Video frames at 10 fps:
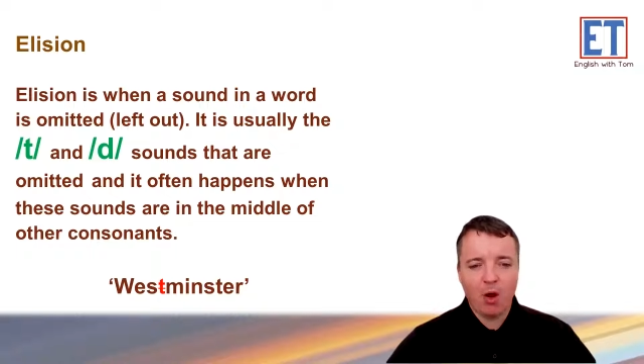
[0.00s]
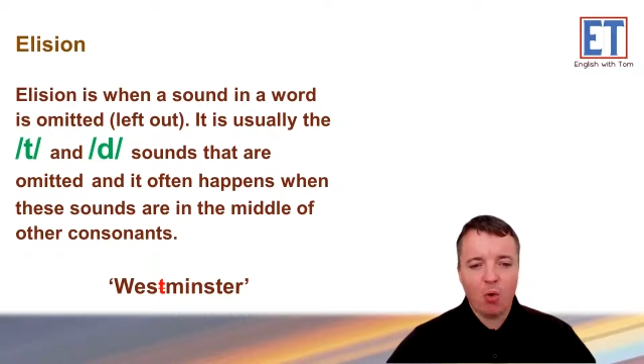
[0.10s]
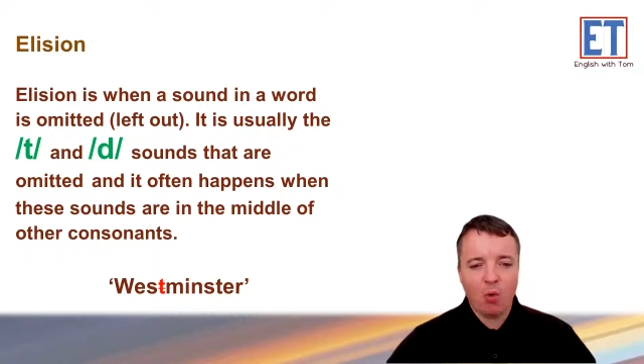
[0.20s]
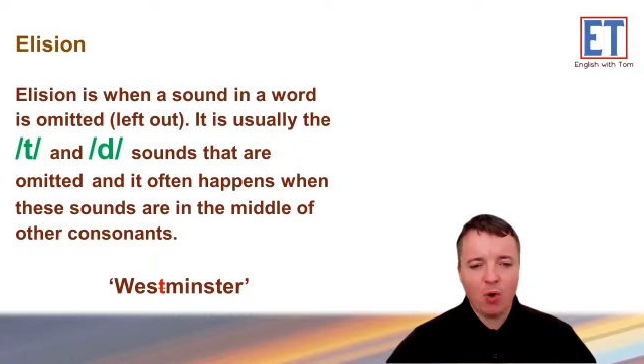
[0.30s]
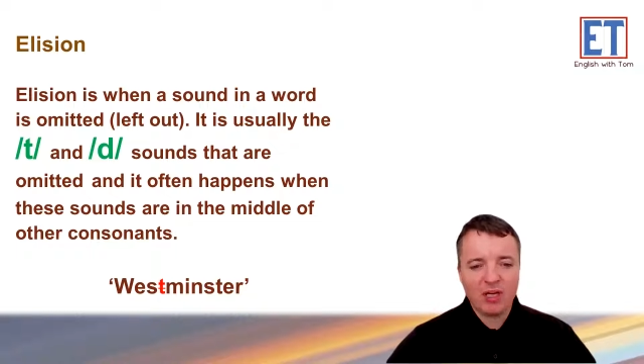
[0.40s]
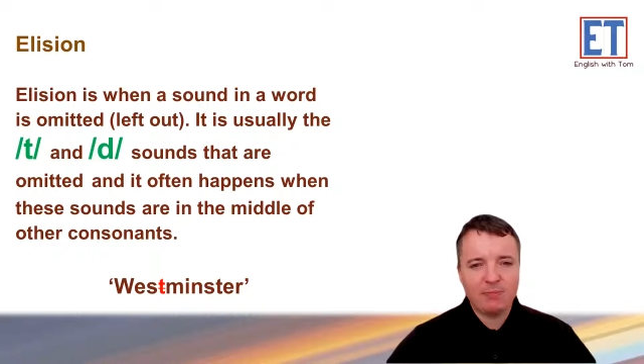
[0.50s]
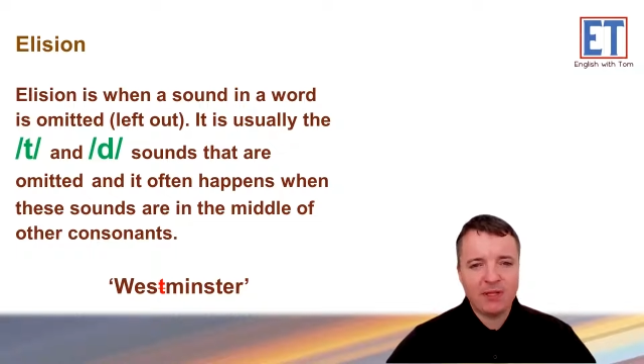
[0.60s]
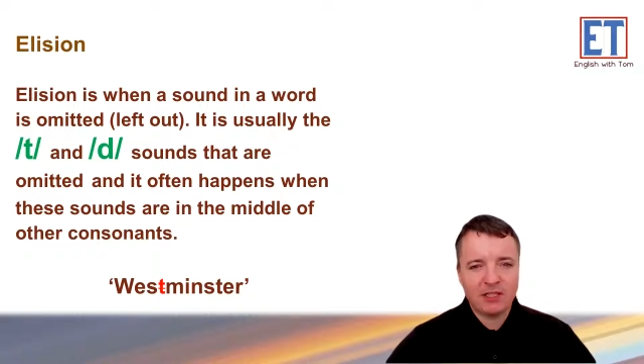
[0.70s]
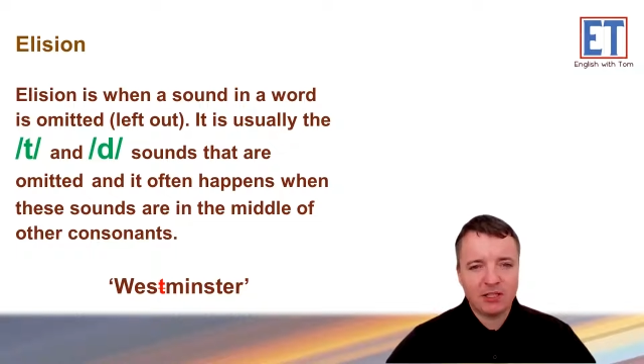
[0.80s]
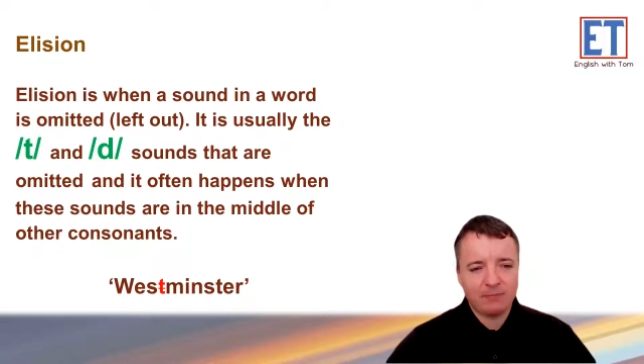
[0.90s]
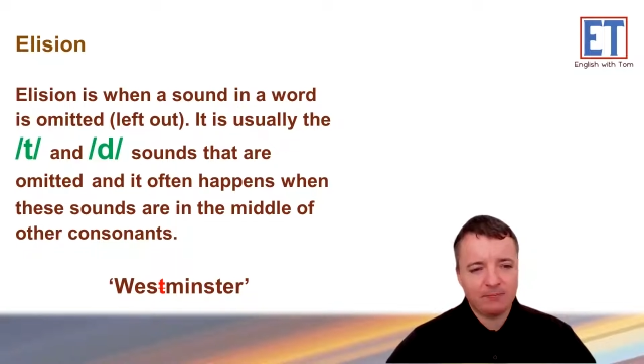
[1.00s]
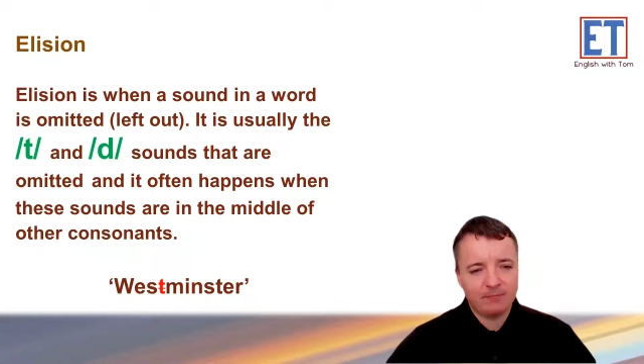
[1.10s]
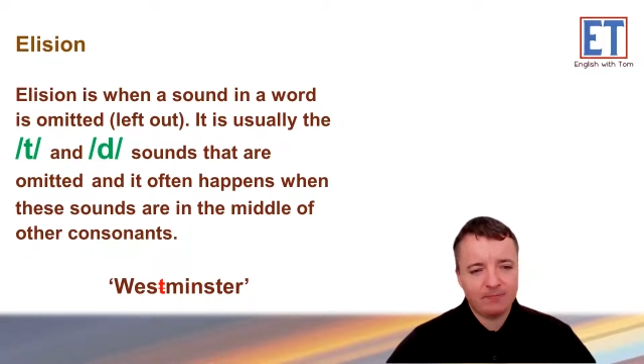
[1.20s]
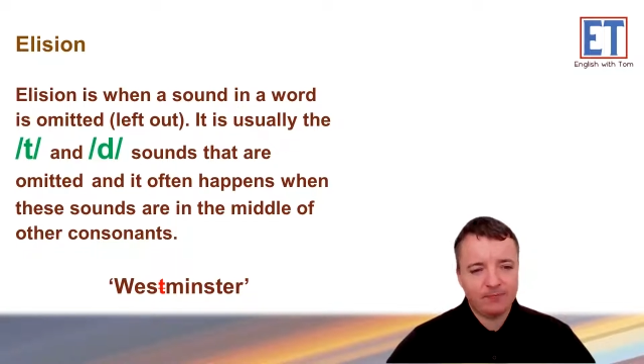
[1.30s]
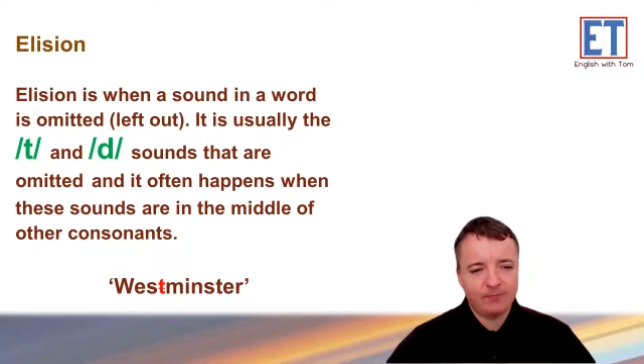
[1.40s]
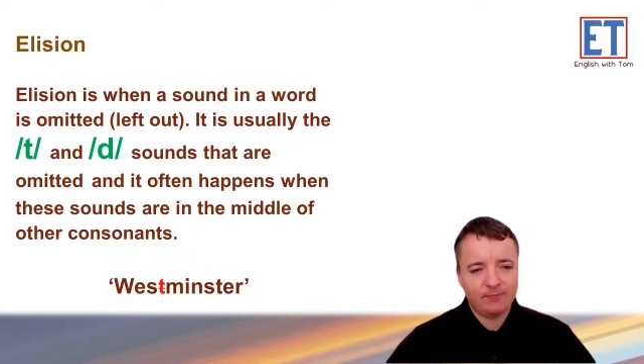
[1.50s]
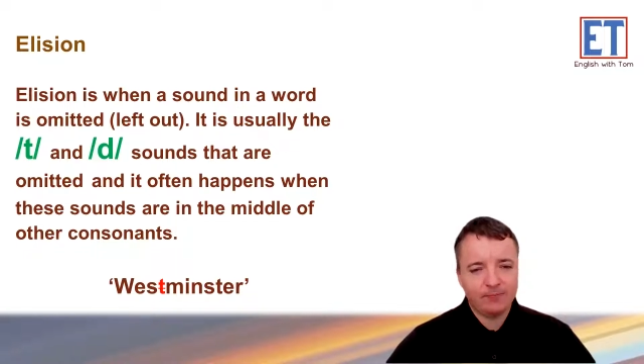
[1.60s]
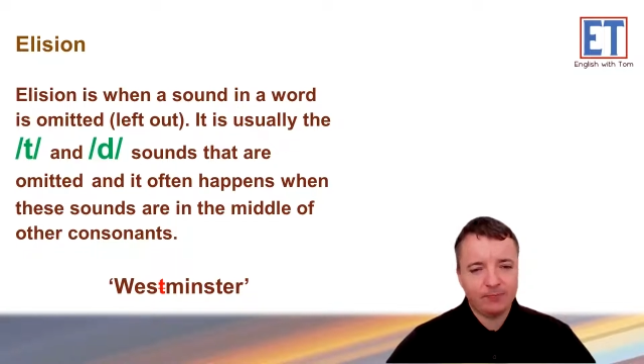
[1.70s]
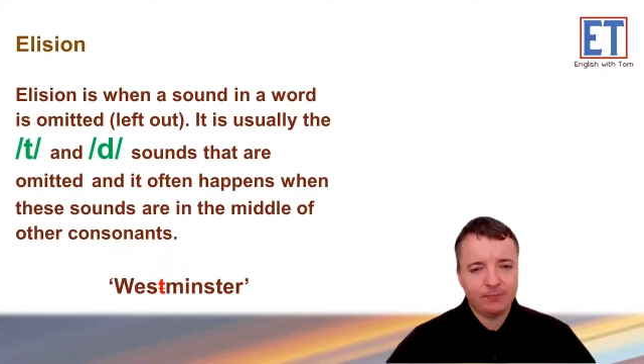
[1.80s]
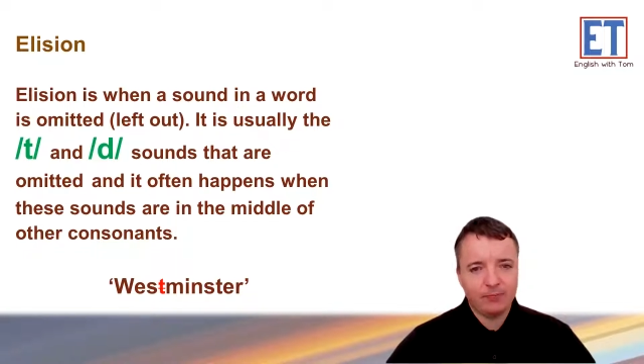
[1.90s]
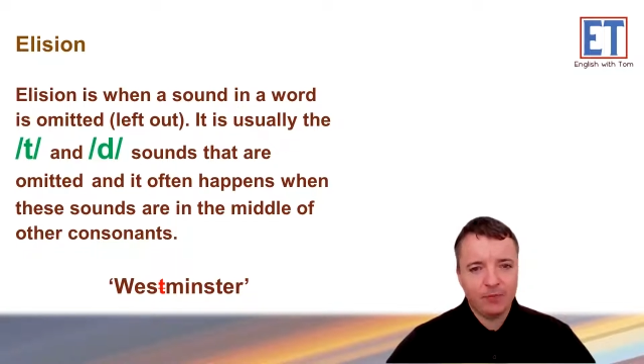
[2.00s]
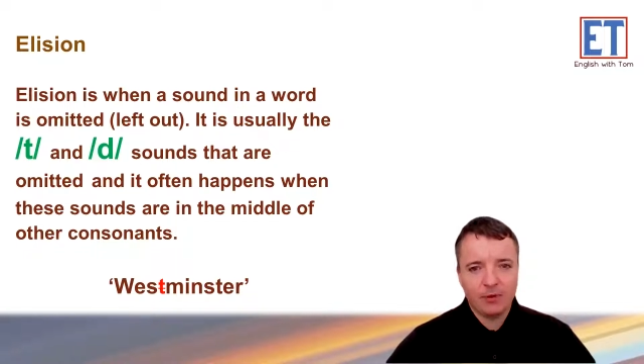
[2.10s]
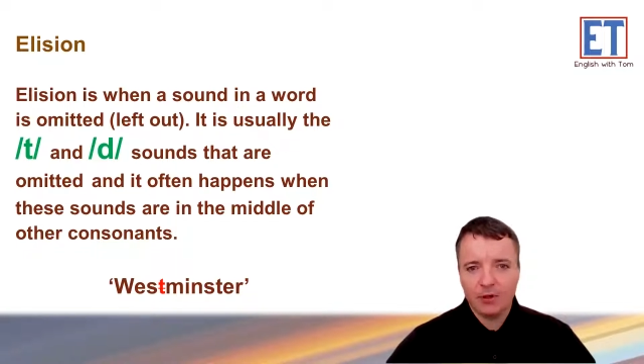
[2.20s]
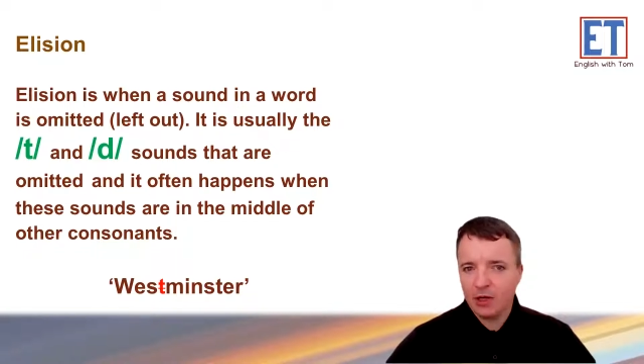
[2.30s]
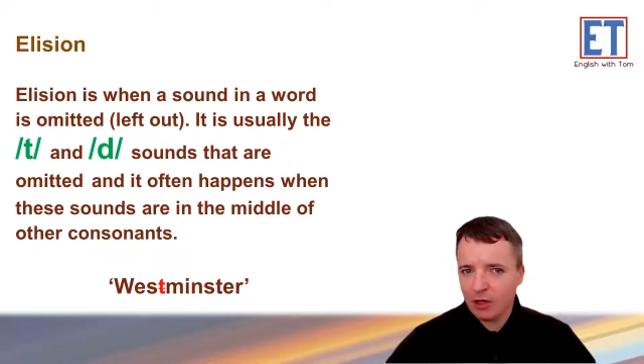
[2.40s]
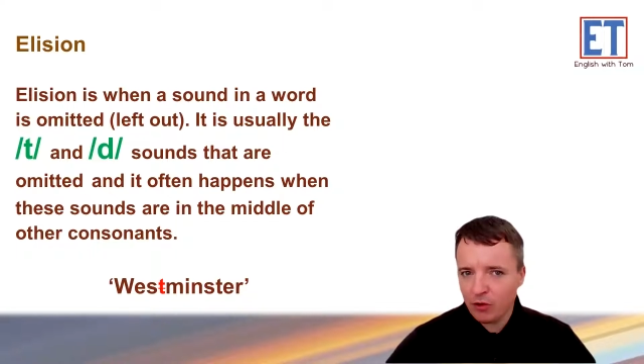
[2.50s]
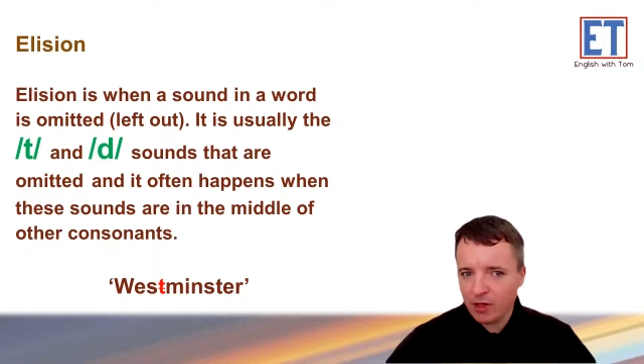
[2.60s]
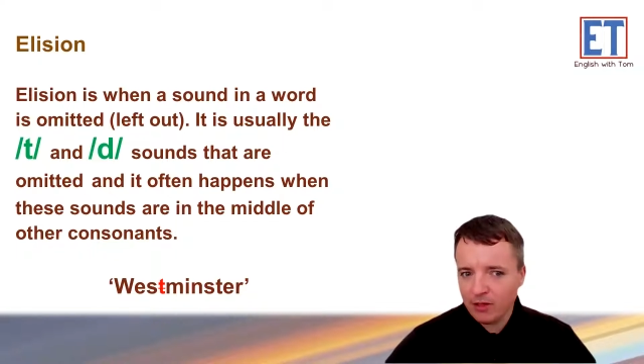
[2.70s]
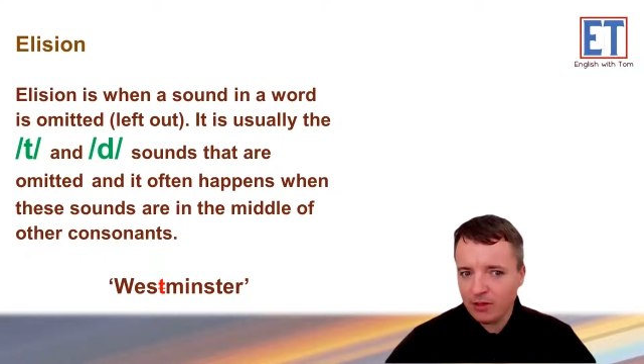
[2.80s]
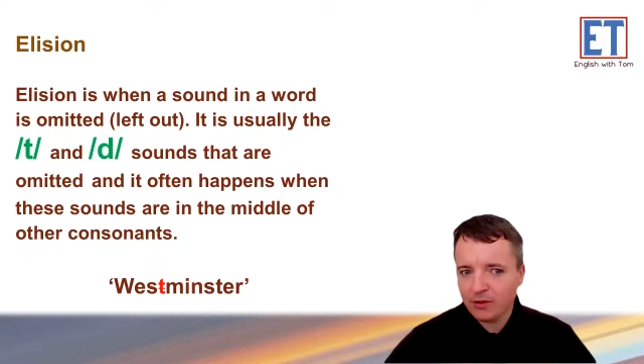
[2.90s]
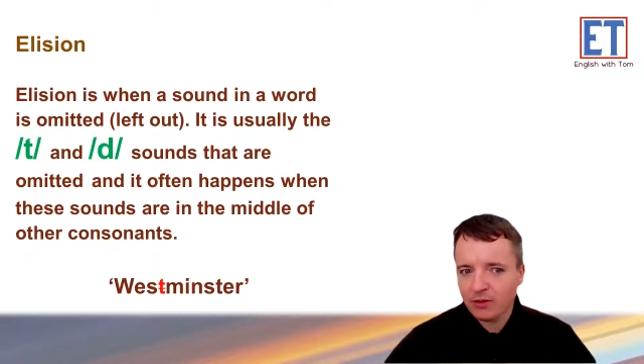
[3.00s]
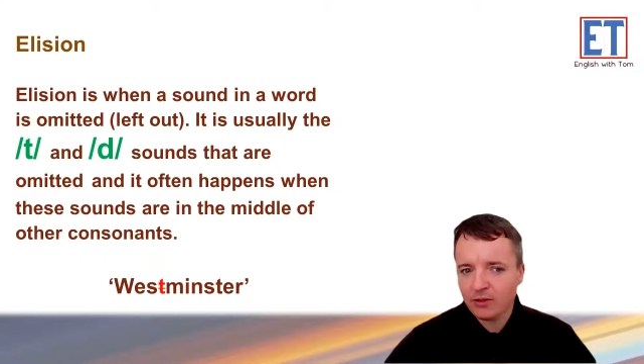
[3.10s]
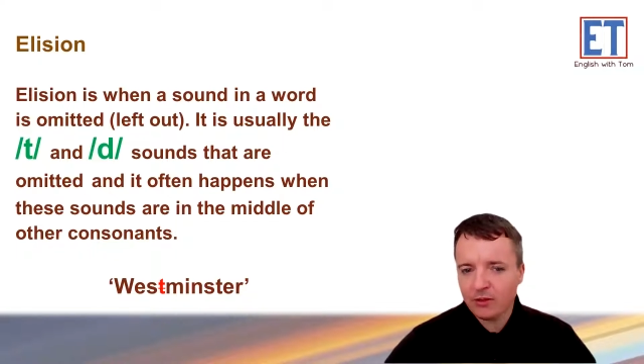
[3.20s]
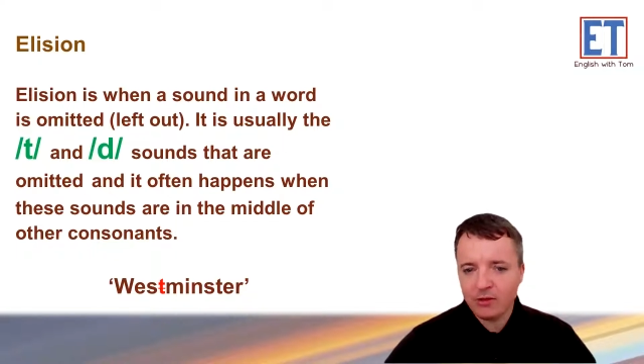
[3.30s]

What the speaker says: Westminster. Can you hear that?